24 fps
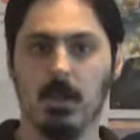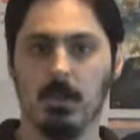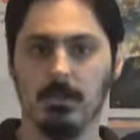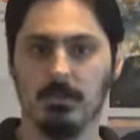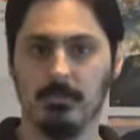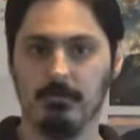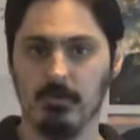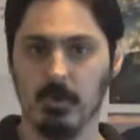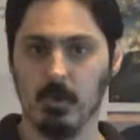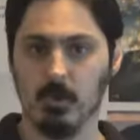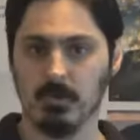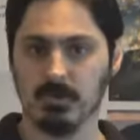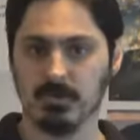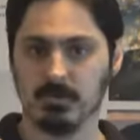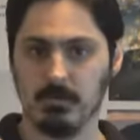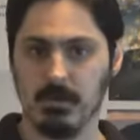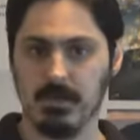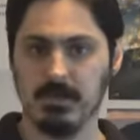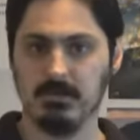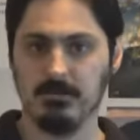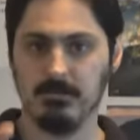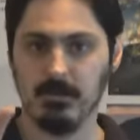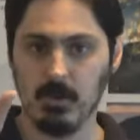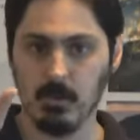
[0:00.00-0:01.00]
The viewers is
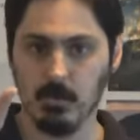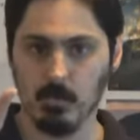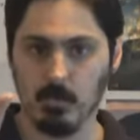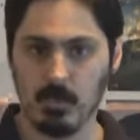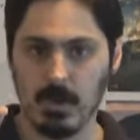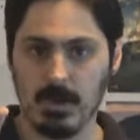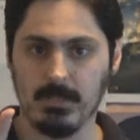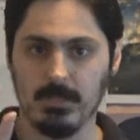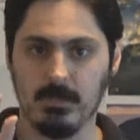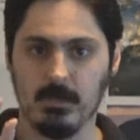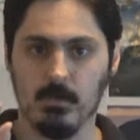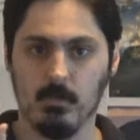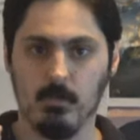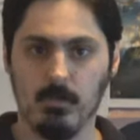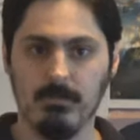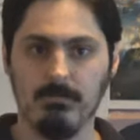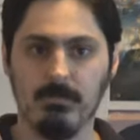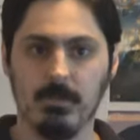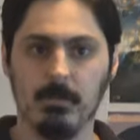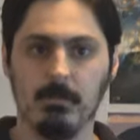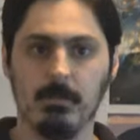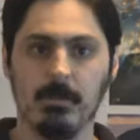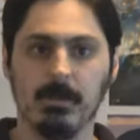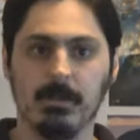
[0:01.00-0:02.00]
made feel right there with
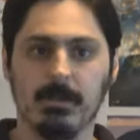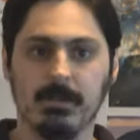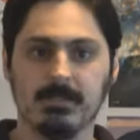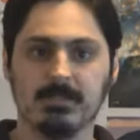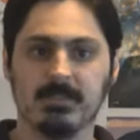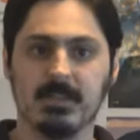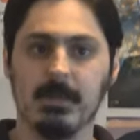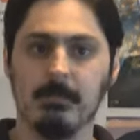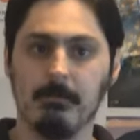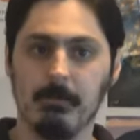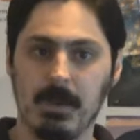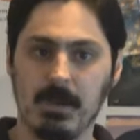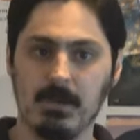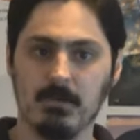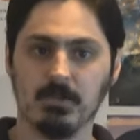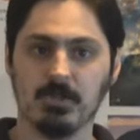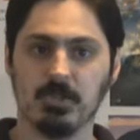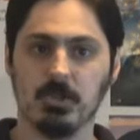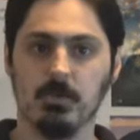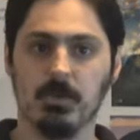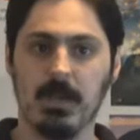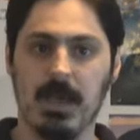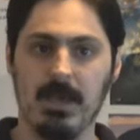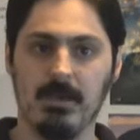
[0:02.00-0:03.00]
them as they
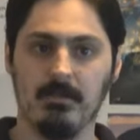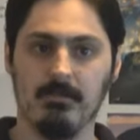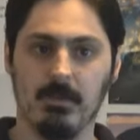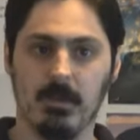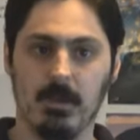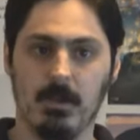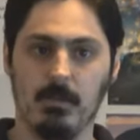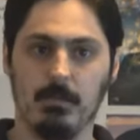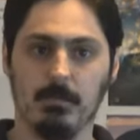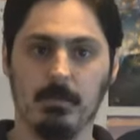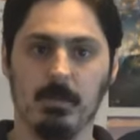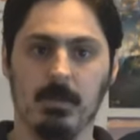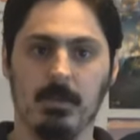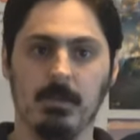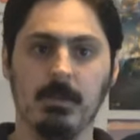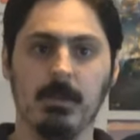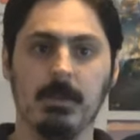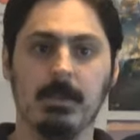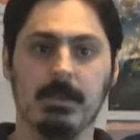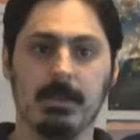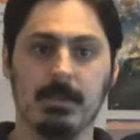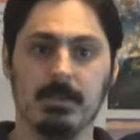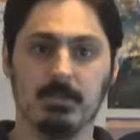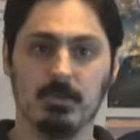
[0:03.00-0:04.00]
parachute out of an airplane
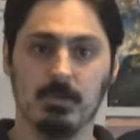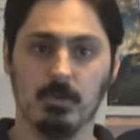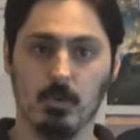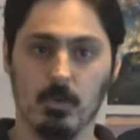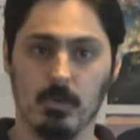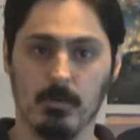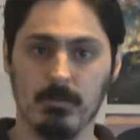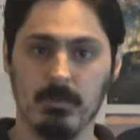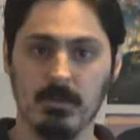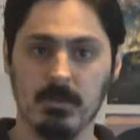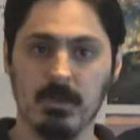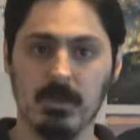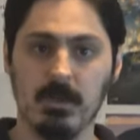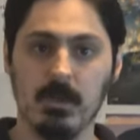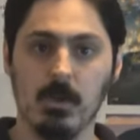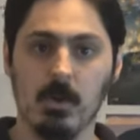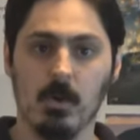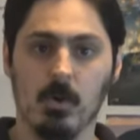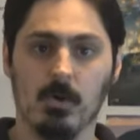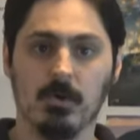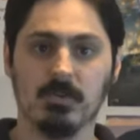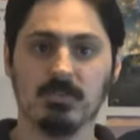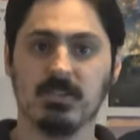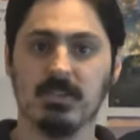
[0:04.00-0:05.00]
into Normandy
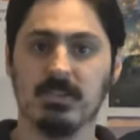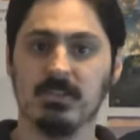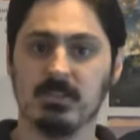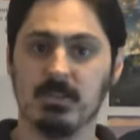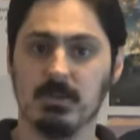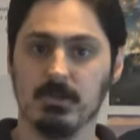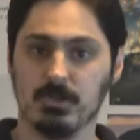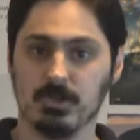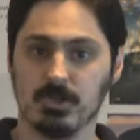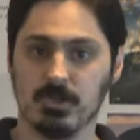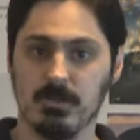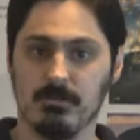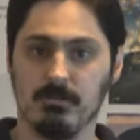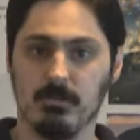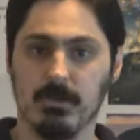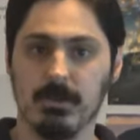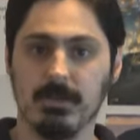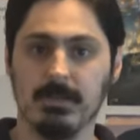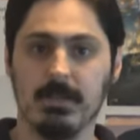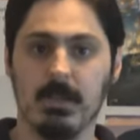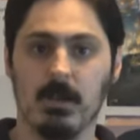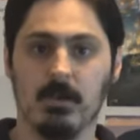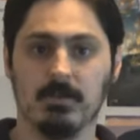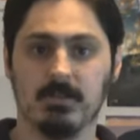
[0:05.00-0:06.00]
or as they sit shivering
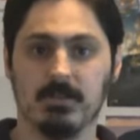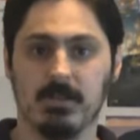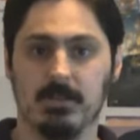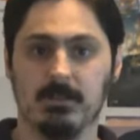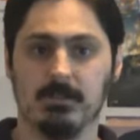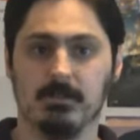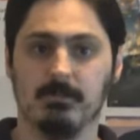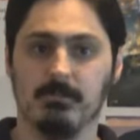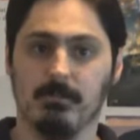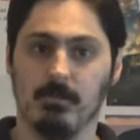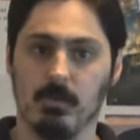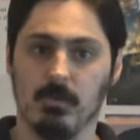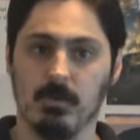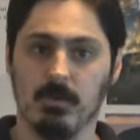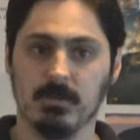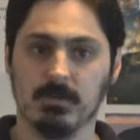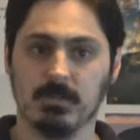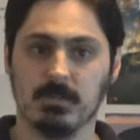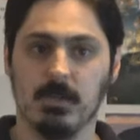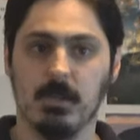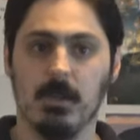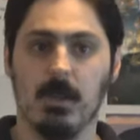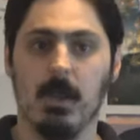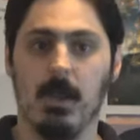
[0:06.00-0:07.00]
in the Ardennes
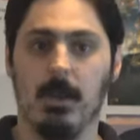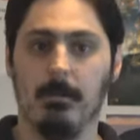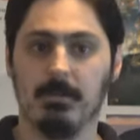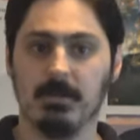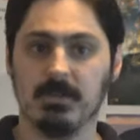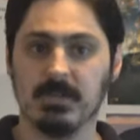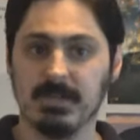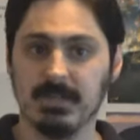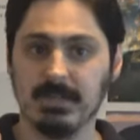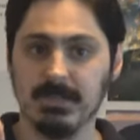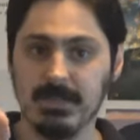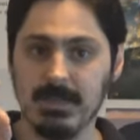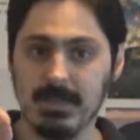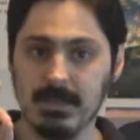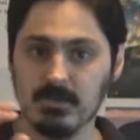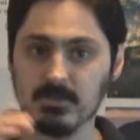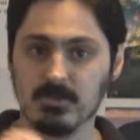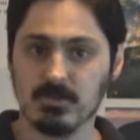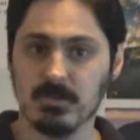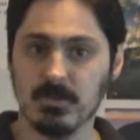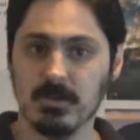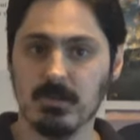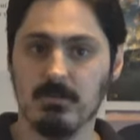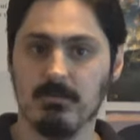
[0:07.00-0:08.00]
forest. A particularly
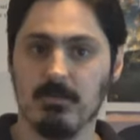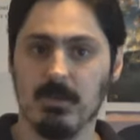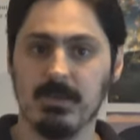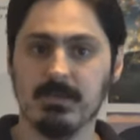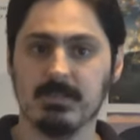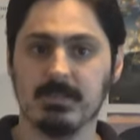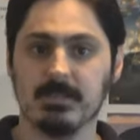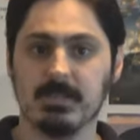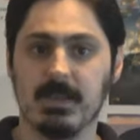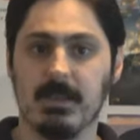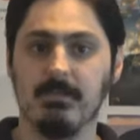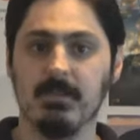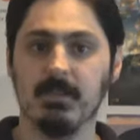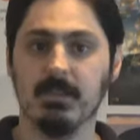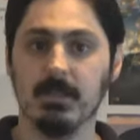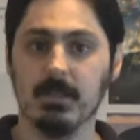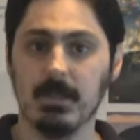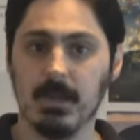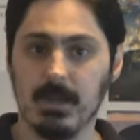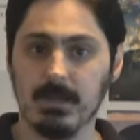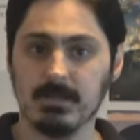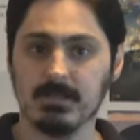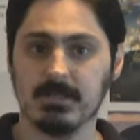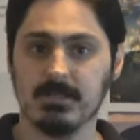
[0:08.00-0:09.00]
interesting device is having the
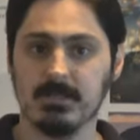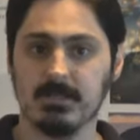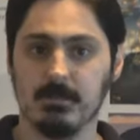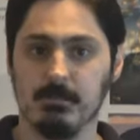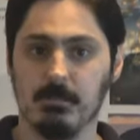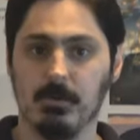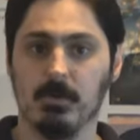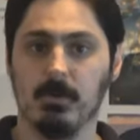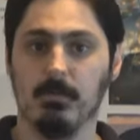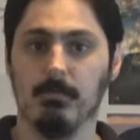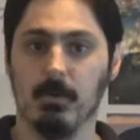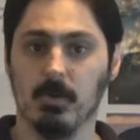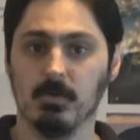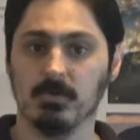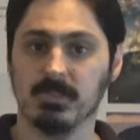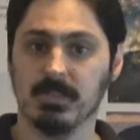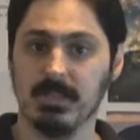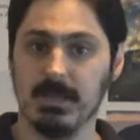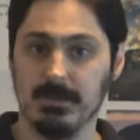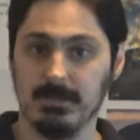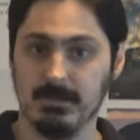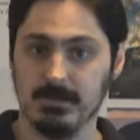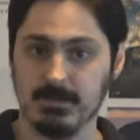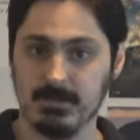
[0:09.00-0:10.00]
Nazis appear
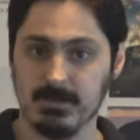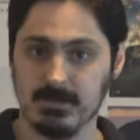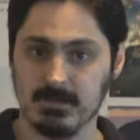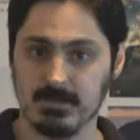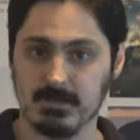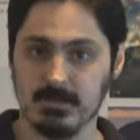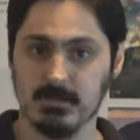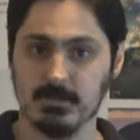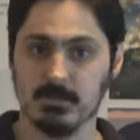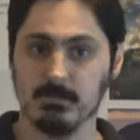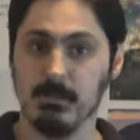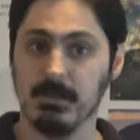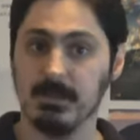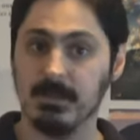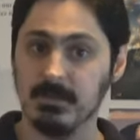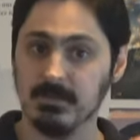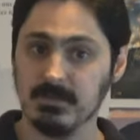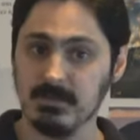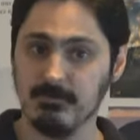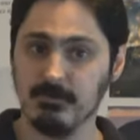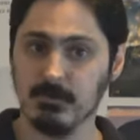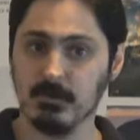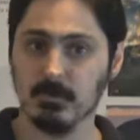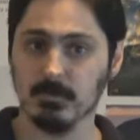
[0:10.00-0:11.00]
mostly at a distance, making it
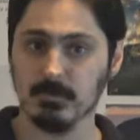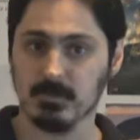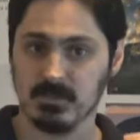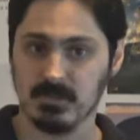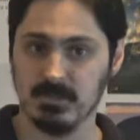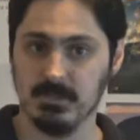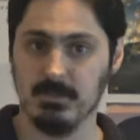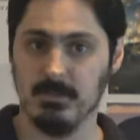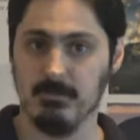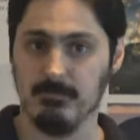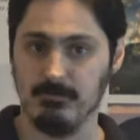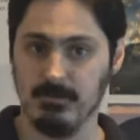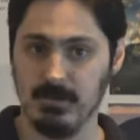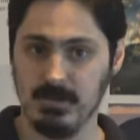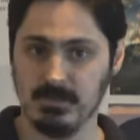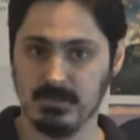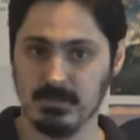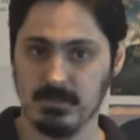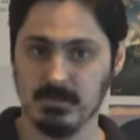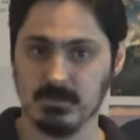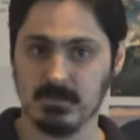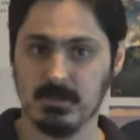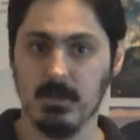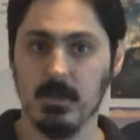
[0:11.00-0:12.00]
difficult to see their
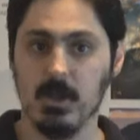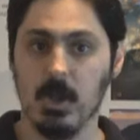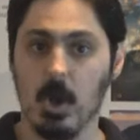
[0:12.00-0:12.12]
faces.